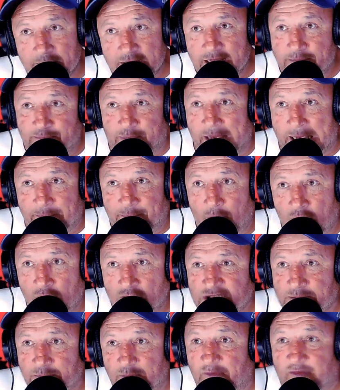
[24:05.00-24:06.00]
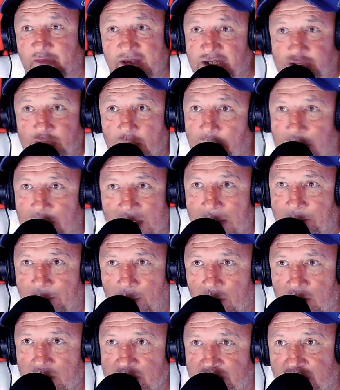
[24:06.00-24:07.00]
me in pickpockets, professional
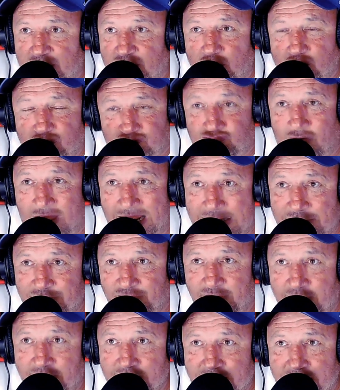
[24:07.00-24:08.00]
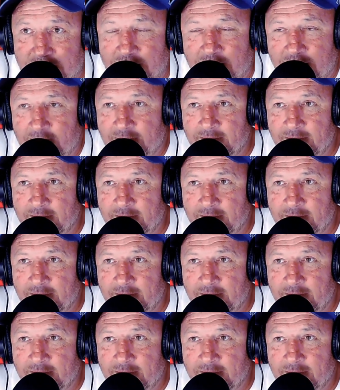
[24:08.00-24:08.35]
pickpockets. It's just rife, Andy.